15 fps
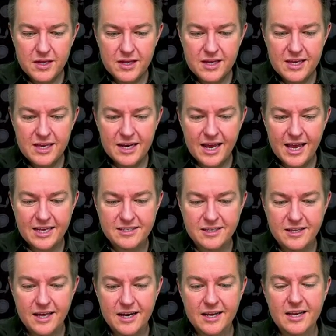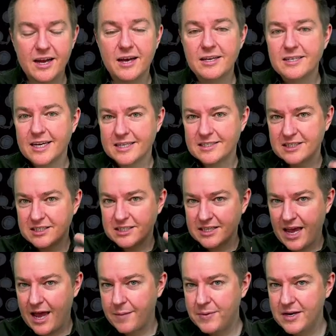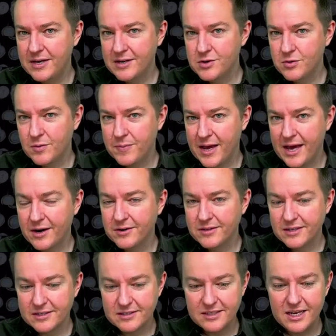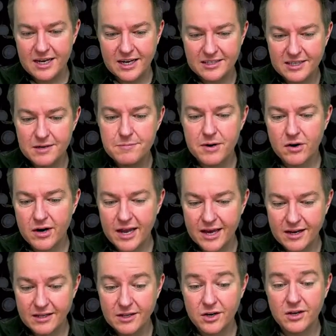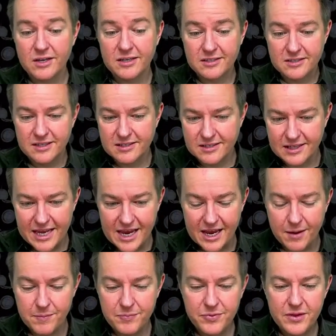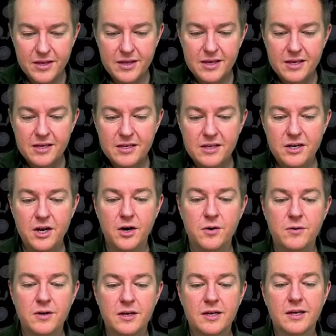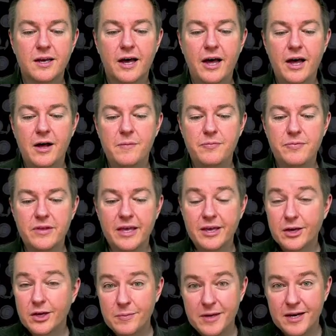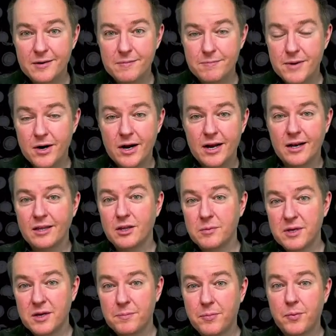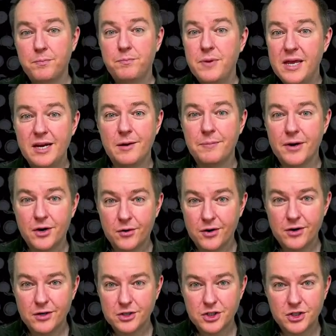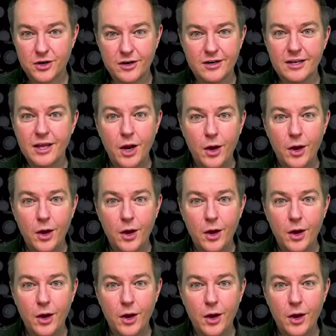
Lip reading: it has a lot of context. It's tapping into a pattern that it's seen. I said Mary had a little, and it says lamb. It could have been Mary had a little bit of peanut butter on her shirt,